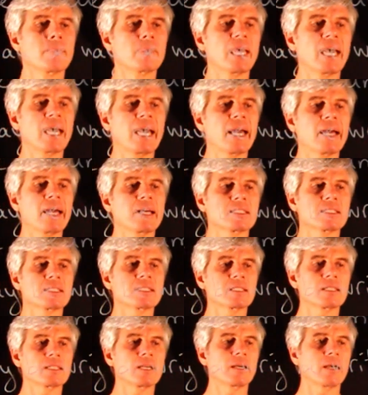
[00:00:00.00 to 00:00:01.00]

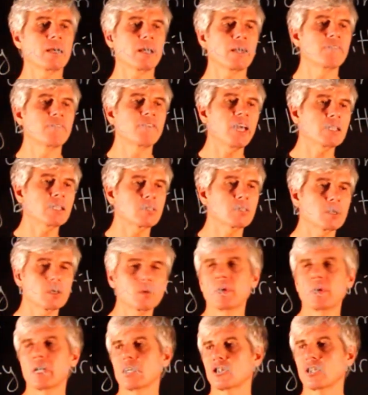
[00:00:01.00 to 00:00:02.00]
as a vector
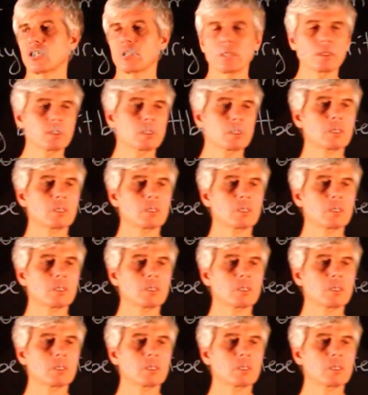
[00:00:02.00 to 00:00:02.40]
equation.